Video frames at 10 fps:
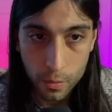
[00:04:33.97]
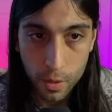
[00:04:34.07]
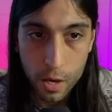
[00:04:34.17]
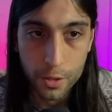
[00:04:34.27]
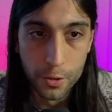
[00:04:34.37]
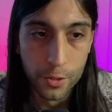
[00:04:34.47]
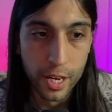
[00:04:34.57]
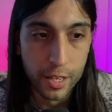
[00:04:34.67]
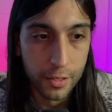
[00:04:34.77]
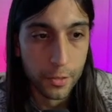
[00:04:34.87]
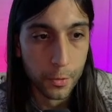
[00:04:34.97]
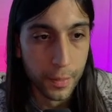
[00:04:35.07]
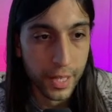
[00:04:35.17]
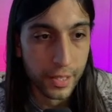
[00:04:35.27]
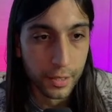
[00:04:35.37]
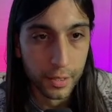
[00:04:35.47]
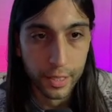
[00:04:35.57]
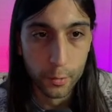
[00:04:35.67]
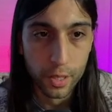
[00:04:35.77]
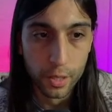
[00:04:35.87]
audio tracks. So
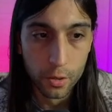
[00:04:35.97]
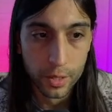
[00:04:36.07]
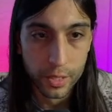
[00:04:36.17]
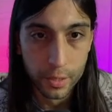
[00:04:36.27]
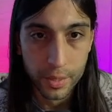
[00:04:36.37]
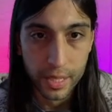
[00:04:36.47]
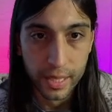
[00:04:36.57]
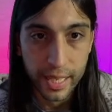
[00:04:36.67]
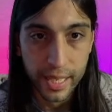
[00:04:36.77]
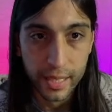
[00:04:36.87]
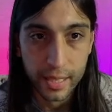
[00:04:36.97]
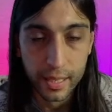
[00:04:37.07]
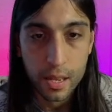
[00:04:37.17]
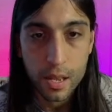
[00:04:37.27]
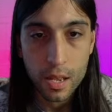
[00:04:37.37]
basically we are going to be taking